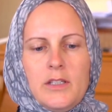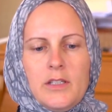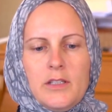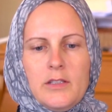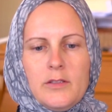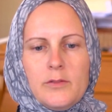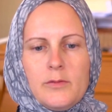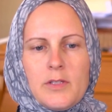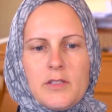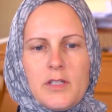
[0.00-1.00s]

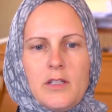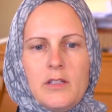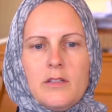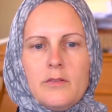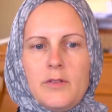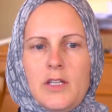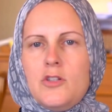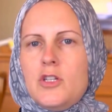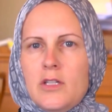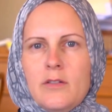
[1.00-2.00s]
the study of
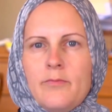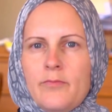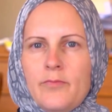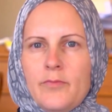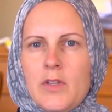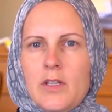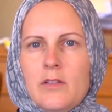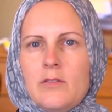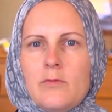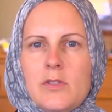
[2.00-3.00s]
aging,
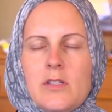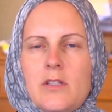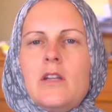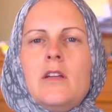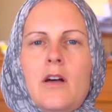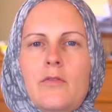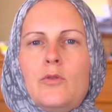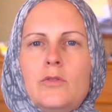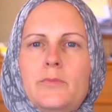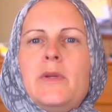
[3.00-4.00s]
the study of
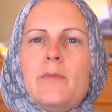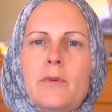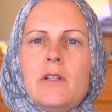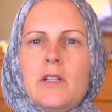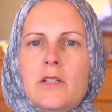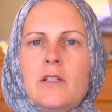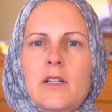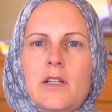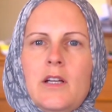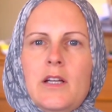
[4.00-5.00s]
old people
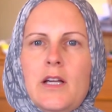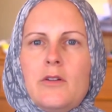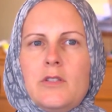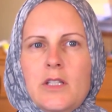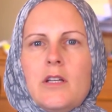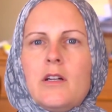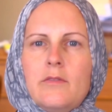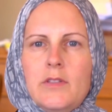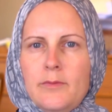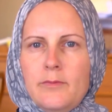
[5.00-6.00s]
and how to take care
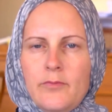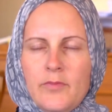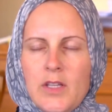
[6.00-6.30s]
of them.